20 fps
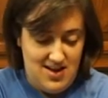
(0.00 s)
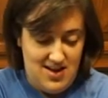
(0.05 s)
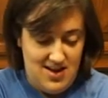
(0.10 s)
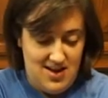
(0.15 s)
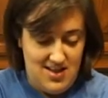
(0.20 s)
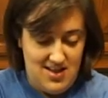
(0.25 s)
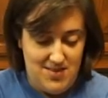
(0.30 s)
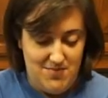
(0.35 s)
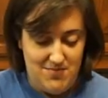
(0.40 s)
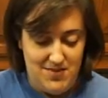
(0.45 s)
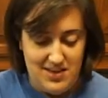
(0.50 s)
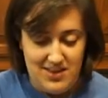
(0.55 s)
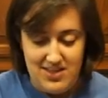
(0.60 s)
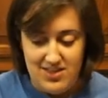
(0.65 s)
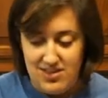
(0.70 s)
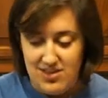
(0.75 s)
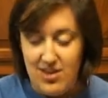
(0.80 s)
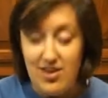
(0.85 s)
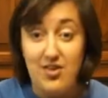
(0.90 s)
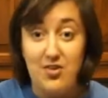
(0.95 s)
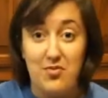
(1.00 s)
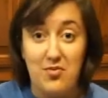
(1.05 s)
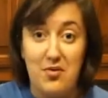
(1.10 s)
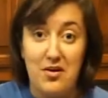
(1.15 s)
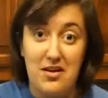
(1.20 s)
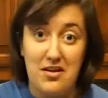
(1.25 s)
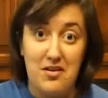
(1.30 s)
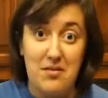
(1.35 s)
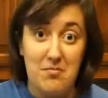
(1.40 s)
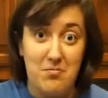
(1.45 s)
And then my third
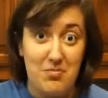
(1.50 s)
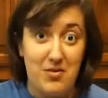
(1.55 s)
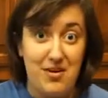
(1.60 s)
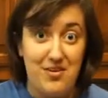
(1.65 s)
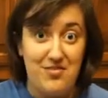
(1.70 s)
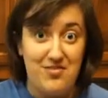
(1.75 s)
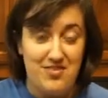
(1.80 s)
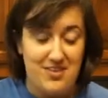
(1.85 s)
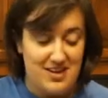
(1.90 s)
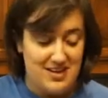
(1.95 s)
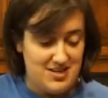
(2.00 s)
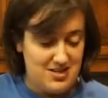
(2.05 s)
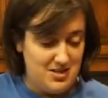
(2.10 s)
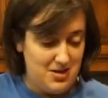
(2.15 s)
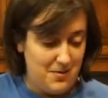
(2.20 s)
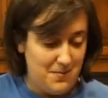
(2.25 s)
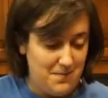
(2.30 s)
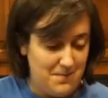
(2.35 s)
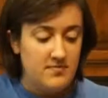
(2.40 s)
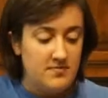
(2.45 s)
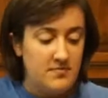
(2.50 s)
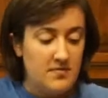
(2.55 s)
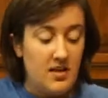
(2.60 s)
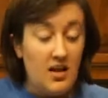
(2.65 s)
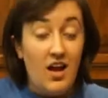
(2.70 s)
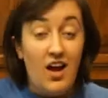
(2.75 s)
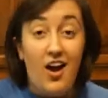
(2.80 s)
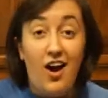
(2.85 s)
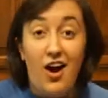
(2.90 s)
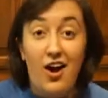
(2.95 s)
one, perfect.
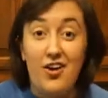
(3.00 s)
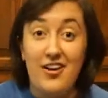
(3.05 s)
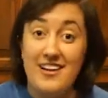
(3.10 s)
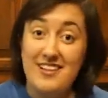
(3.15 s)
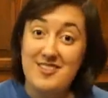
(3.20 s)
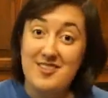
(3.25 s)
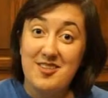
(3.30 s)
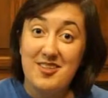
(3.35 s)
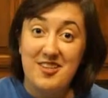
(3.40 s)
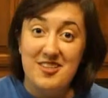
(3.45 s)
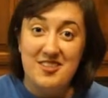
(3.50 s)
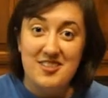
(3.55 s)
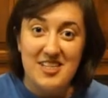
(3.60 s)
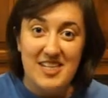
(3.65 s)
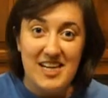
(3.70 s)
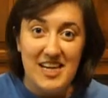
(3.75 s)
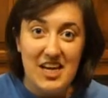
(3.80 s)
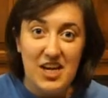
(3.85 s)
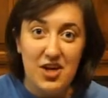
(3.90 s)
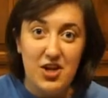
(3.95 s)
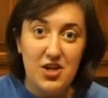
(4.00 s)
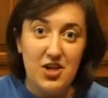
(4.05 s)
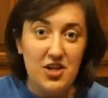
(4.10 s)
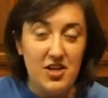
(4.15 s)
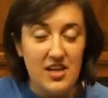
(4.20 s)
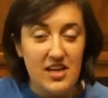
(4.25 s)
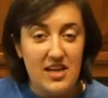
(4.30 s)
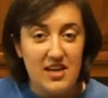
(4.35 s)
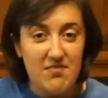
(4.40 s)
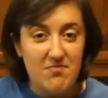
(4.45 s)
All right, so they're sitting here
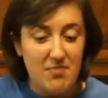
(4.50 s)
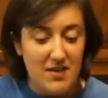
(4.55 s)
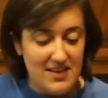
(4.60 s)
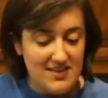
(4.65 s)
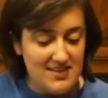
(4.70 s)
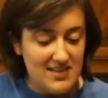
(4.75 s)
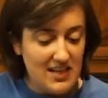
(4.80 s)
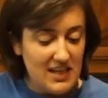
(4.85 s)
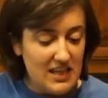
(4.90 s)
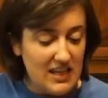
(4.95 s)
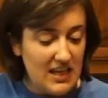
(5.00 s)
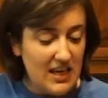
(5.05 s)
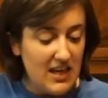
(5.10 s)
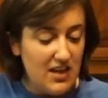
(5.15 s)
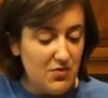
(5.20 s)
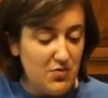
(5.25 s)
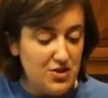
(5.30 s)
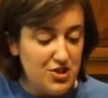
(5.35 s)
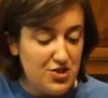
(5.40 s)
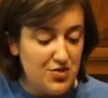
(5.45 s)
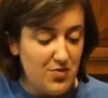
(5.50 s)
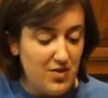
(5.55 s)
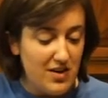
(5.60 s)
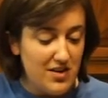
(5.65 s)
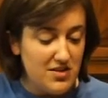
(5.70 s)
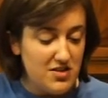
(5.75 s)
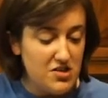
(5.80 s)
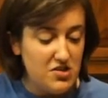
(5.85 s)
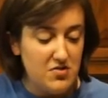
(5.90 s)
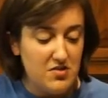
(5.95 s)
cooking. Basically, what you want
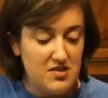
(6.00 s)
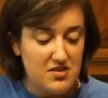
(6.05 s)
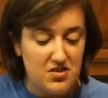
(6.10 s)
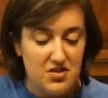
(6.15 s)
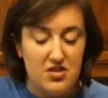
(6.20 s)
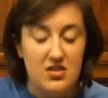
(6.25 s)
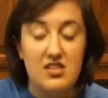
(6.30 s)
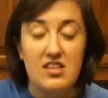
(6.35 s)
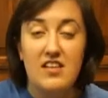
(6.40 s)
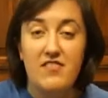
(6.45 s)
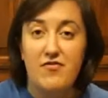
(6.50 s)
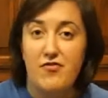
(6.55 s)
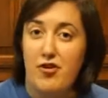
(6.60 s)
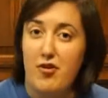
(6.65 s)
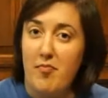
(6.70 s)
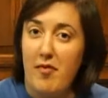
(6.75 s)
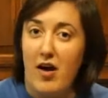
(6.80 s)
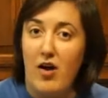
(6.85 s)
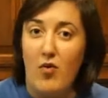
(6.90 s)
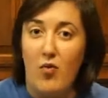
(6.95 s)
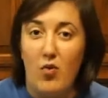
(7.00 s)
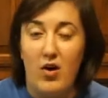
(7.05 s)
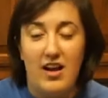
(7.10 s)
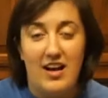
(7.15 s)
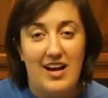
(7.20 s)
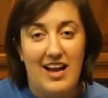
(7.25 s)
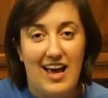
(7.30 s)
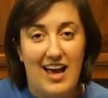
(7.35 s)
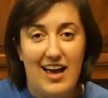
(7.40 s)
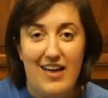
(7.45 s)
to do is cook them for about
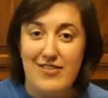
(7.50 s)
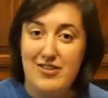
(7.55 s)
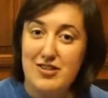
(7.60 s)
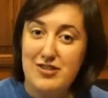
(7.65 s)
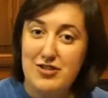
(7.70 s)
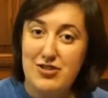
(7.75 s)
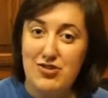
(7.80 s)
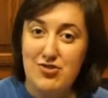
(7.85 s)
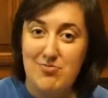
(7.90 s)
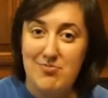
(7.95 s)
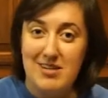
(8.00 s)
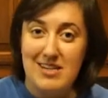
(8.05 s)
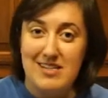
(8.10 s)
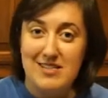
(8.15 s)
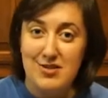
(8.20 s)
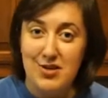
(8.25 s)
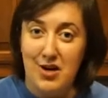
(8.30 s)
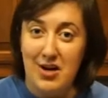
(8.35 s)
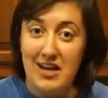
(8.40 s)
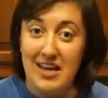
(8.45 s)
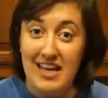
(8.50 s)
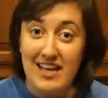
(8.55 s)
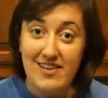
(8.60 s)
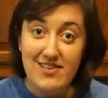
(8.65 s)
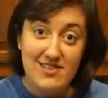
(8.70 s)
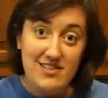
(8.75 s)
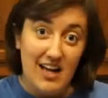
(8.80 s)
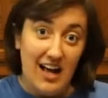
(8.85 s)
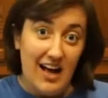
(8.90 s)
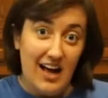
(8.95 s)
1.5 to 2 minutes on each
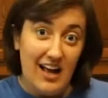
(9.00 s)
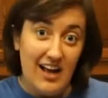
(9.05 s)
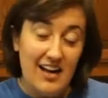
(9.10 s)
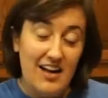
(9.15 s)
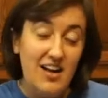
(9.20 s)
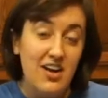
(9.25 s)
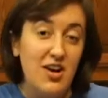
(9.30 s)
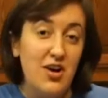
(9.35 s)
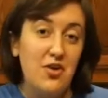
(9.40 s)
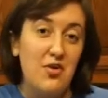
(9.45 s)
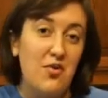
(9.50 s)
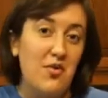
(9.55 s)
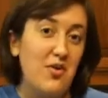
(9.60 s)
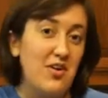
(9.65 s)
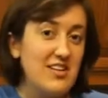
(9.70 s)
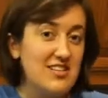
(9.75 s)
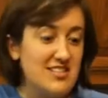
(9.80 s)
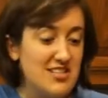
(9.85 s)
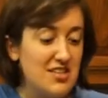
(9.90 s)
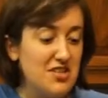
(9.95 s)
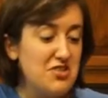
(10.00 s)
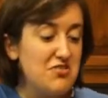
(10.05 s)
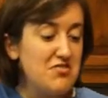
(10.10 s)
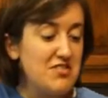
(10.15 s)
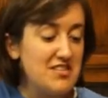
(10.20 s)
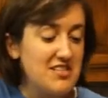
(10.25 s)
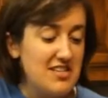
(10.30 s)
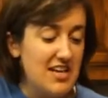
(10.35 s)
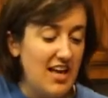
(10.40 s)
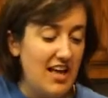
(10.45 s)
side, or until you
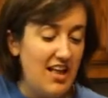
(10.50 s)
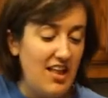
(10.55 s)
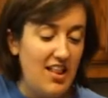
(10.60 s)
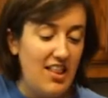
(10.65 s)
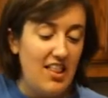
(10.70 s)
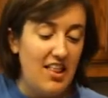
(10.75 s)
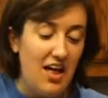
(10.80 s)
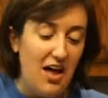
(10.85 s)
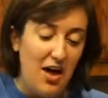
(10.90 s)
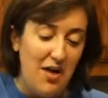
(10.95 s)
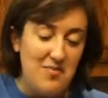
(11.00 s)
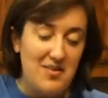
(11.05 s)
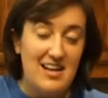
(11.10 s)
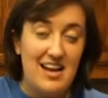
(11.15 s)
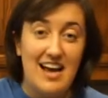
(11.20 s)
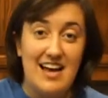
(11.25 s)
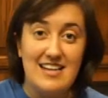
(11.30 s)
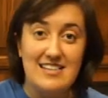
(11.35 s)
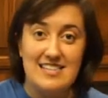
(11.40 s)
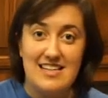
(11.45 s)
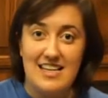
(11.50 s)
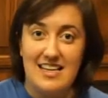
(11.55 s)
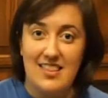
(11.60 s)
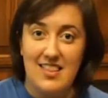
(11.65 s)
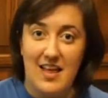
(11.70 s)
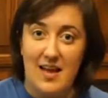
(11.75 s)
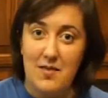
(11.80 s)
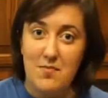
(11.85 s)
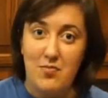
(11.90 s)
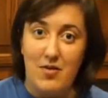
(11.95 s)
can tell it has a
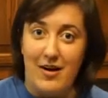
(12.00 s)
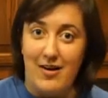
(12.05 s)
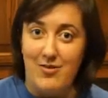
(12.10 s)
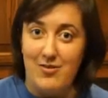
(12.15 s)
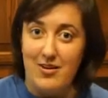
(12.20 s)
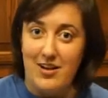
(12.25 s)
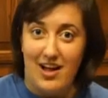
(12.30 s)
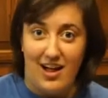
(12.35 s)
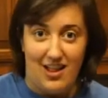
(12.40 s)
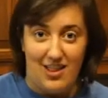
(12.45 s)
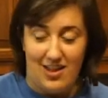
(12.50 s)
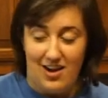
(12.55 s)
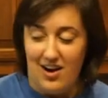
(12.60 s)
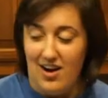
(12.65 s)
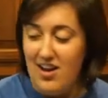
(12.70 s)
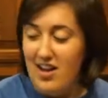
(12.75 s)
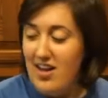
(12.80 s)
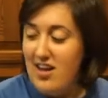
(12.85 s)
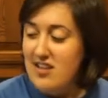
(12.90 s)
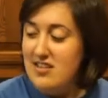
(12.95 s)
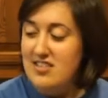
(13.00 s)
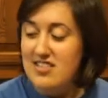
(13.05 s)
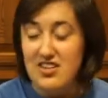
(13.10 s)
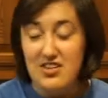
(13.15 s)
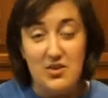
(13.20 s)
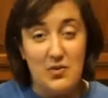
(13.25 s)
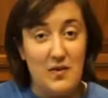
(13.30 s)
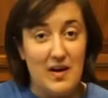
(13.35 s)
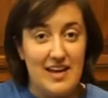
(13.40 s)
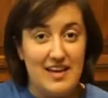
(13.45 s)
light brown color. So
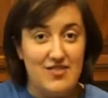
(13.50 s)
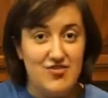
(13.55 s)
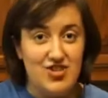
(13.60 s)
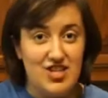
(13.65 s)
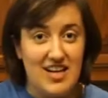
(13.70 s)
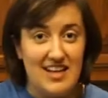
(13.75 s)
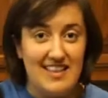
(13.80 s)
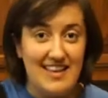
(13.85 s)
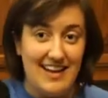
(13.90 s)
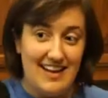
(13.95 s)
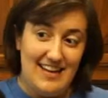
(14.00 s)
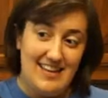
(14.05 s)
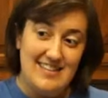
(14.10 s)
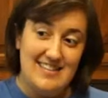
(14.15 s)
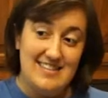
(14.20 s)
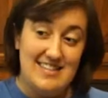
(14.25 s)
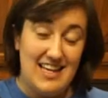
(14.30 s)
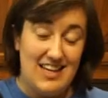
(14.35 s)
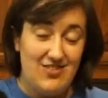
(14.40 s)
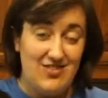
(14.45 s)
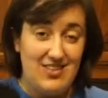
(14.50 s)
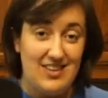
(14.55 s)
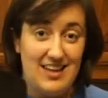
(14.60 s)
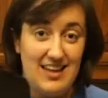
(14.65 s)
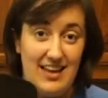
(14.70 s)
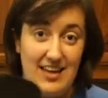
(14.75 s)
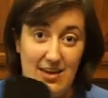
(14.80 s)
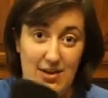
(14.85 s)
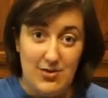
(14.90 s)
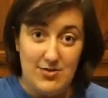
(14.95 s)
the way you can check that is safely
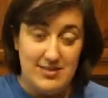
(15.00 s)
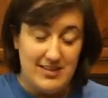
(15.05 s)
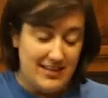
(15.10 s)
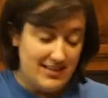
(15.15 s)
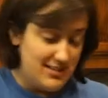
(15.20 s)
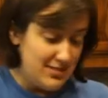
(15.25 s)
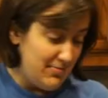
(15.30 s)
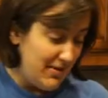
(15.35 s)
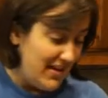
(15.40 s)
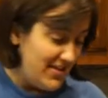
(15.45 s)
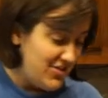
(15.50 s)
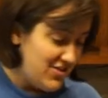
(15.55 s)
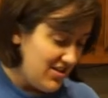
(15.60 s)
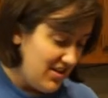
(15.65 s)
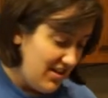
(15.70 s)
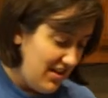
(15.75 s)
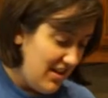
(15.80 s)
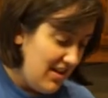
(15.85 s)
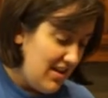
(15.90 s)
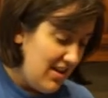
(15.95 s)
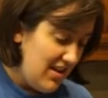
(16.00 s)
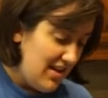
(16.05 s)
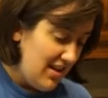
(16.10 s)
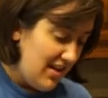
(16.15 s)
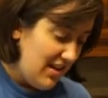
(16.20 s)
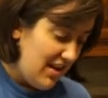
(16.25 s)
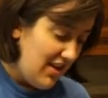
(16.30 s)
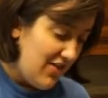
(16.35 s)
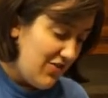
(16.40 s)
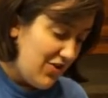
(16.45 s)
use a spatula,
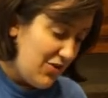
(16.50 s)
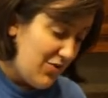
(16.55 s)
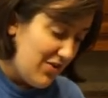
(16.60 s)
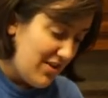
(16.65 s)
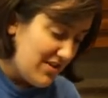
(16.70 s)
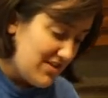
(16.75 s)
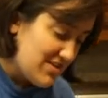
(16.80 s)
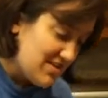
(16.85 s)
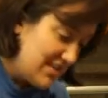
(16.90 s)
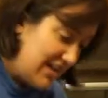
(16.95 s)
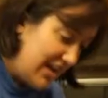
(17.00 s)
and if you want to just